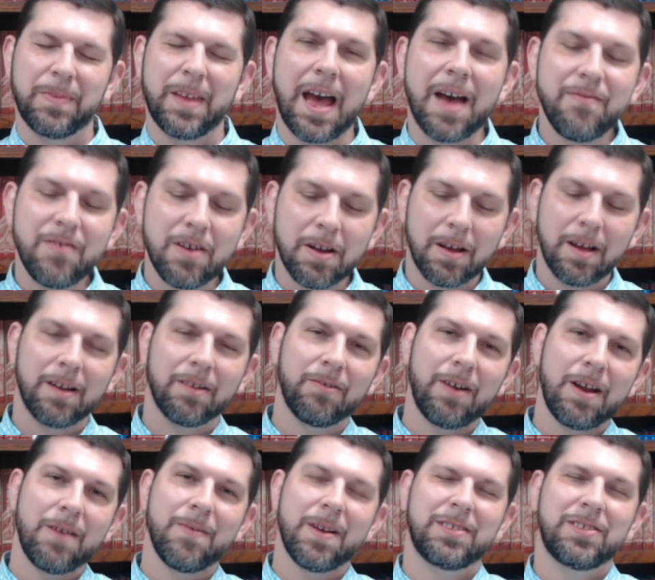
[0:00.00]
Have a
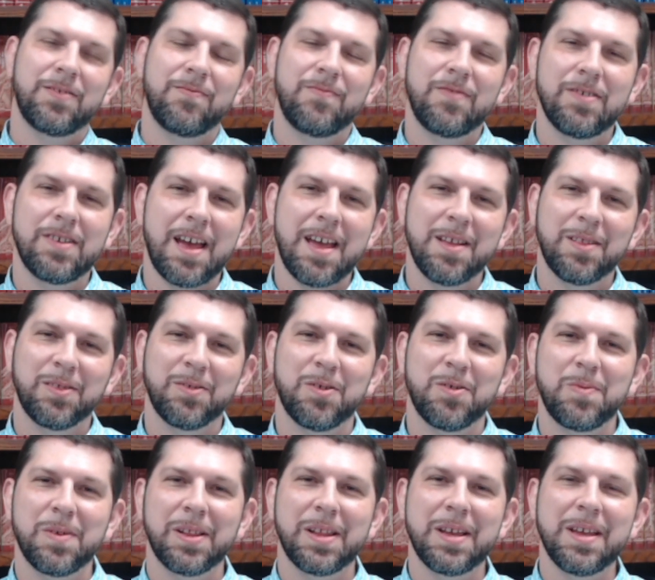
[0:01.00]
great rest of your day, and
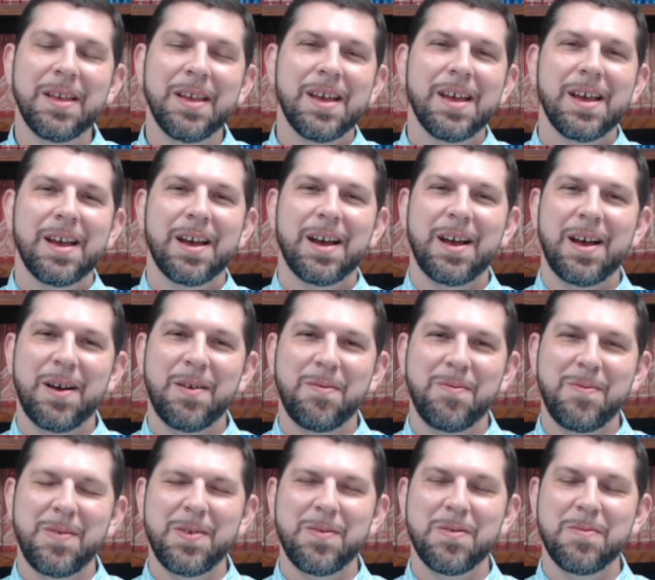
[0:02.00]
Lord willing, uh,
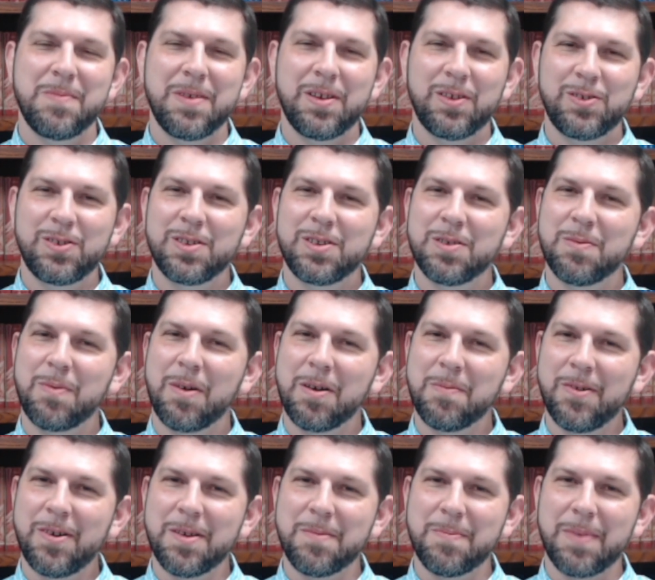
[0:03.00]
we will meet you tomorrow
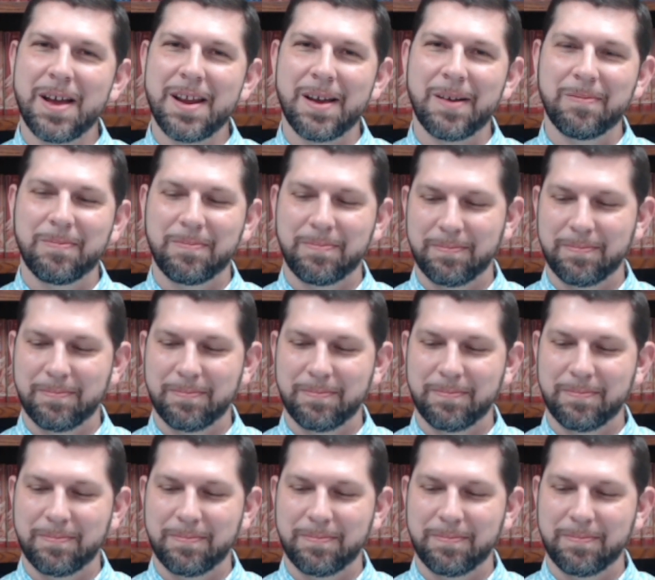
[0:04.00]
morning. Bye now.